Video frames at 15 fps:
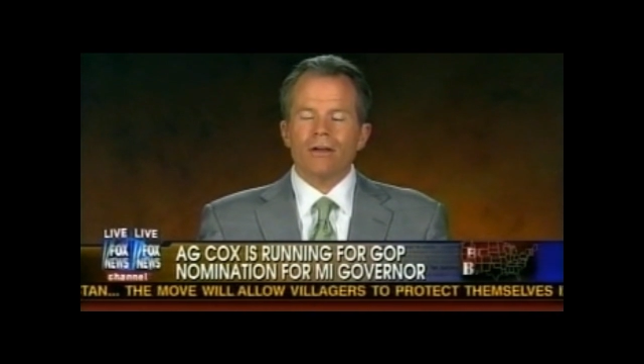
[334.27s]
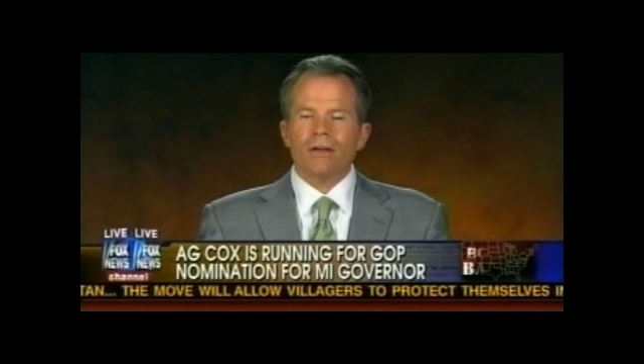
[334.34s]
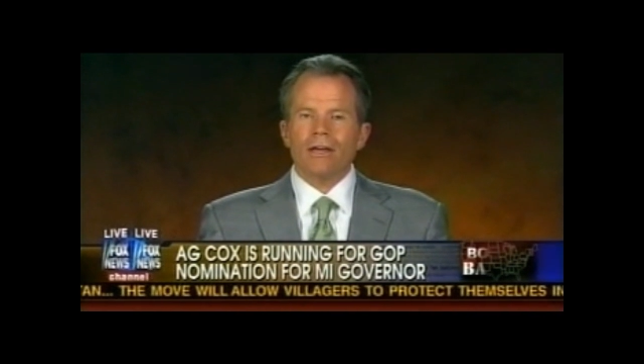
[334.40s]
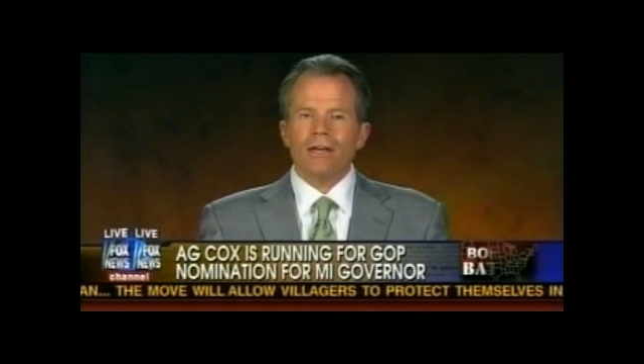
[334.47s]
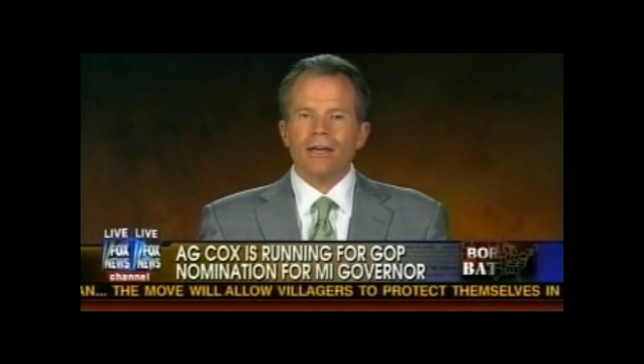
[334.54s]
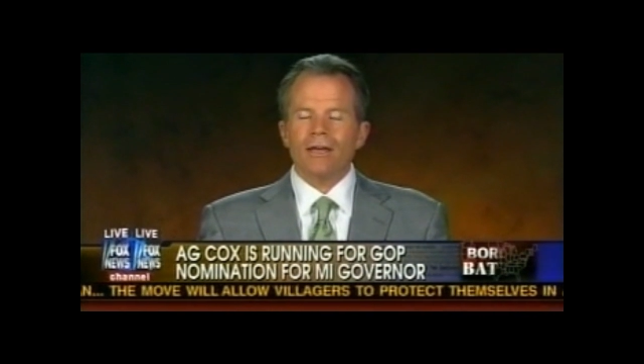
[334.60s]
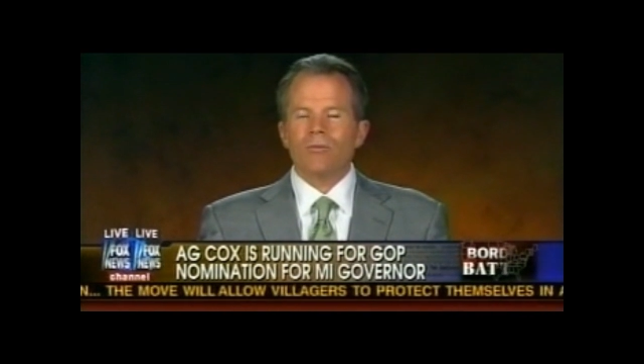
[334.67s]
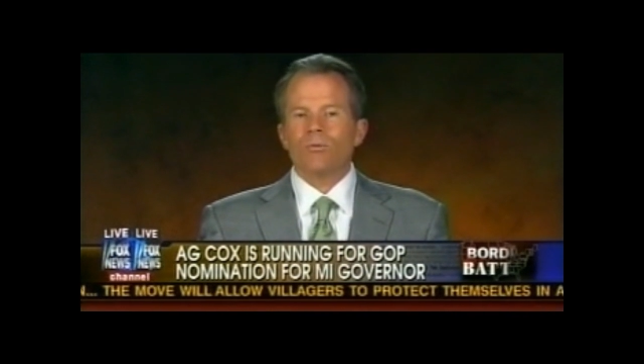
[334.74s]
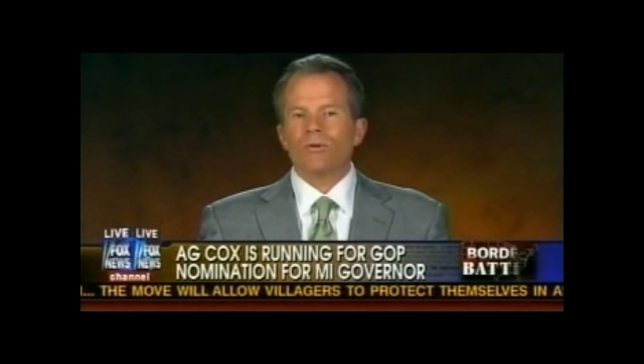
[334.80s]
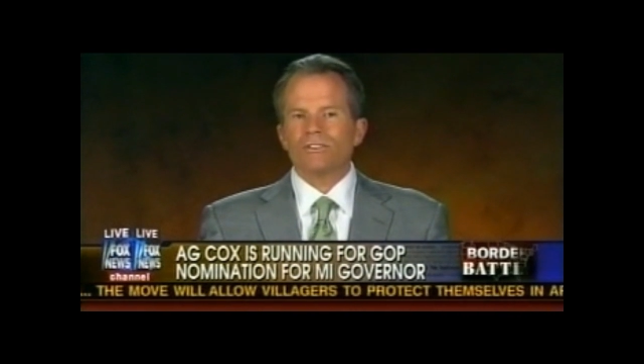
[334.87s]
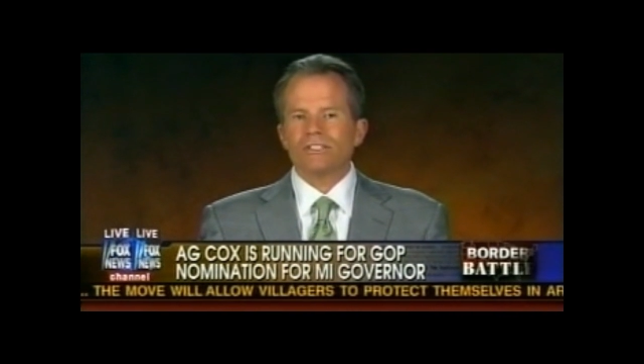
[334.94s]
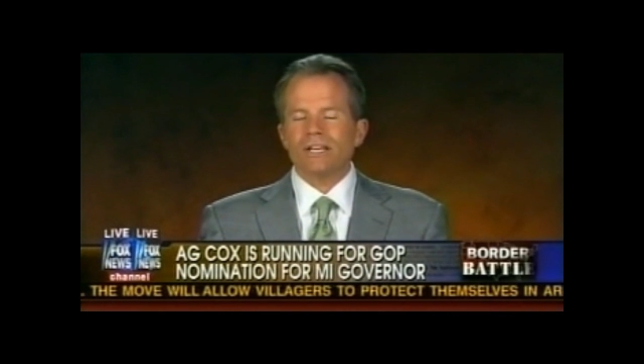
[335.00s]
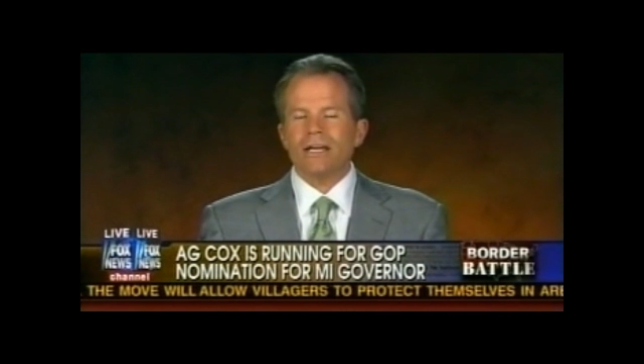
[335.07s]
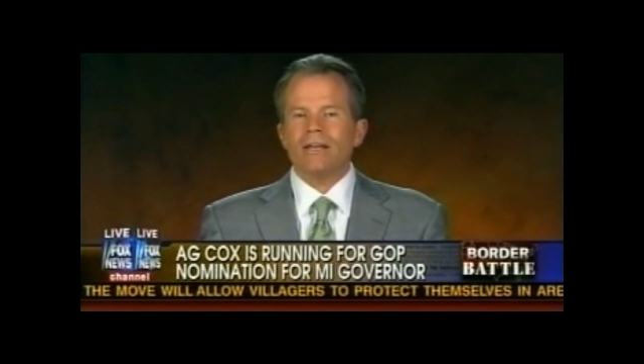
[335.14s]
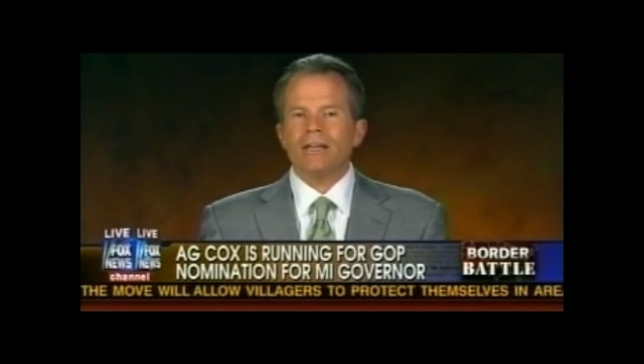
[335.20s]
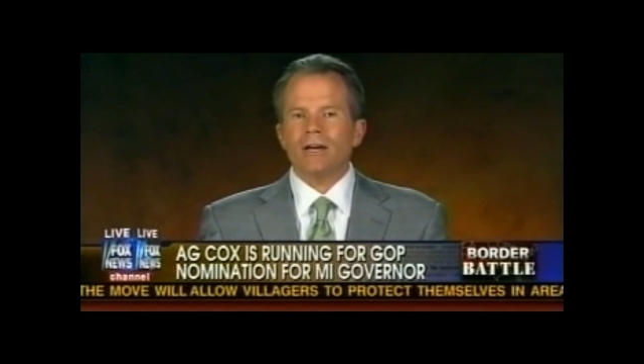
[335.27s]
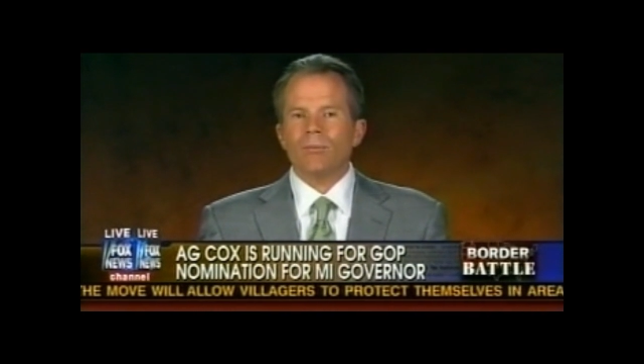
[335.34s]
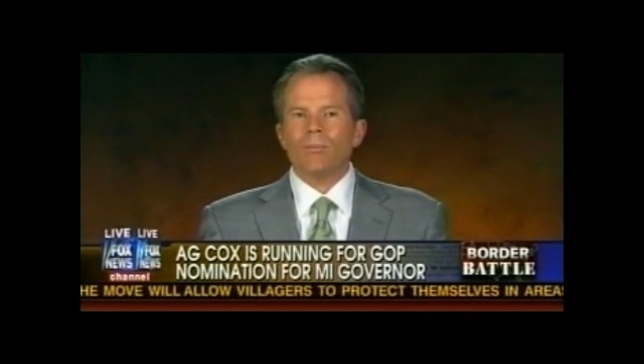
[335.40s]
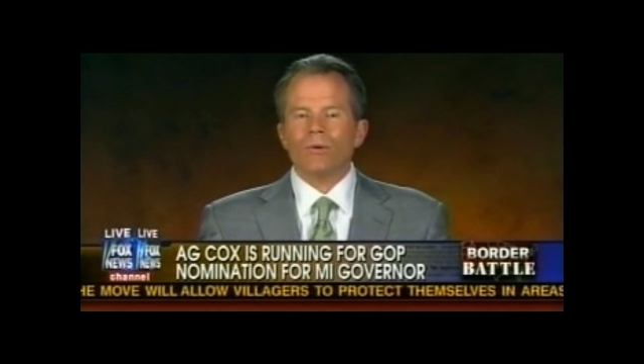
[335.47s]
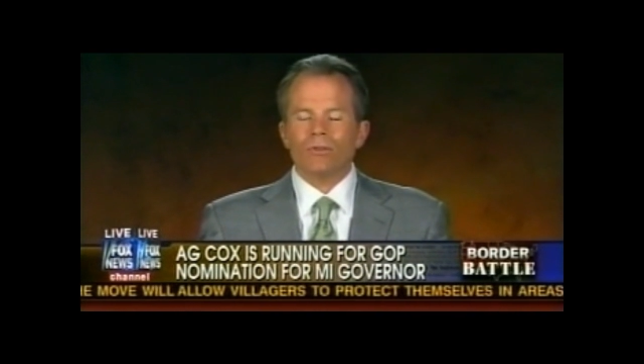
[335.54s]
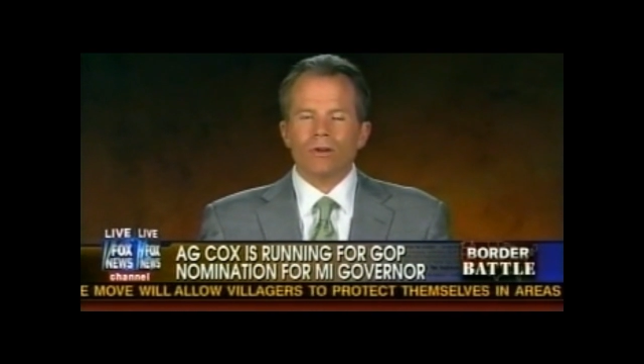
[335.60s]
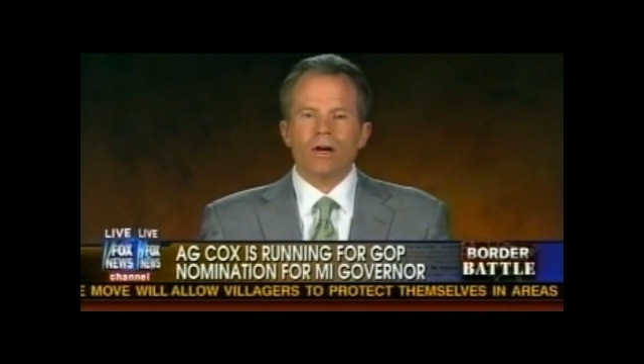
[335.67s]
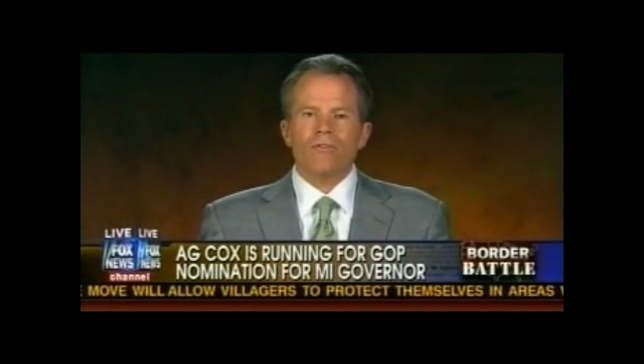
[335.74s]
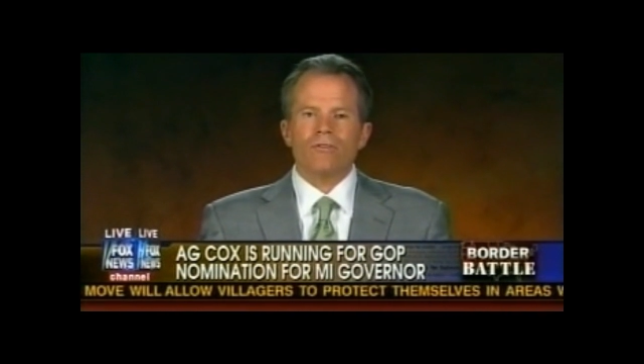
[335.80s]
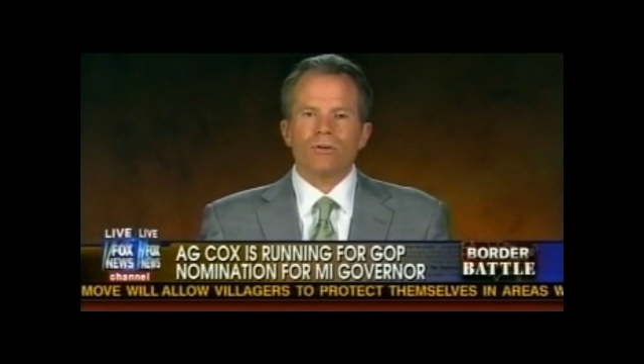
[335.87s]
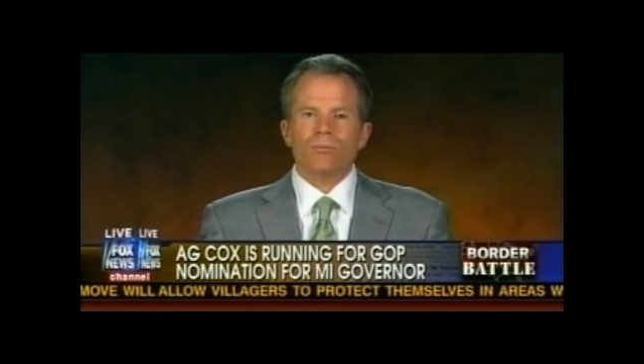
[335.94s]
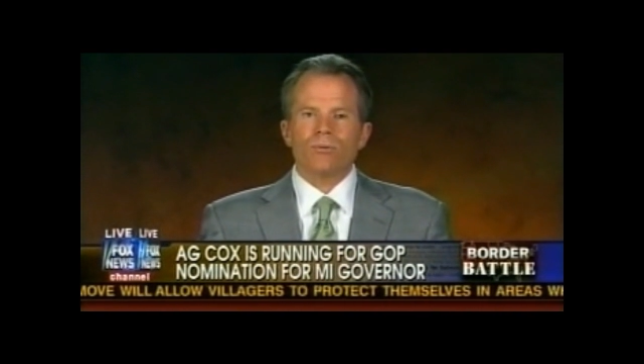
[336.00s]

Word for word: and we're standing up with Governor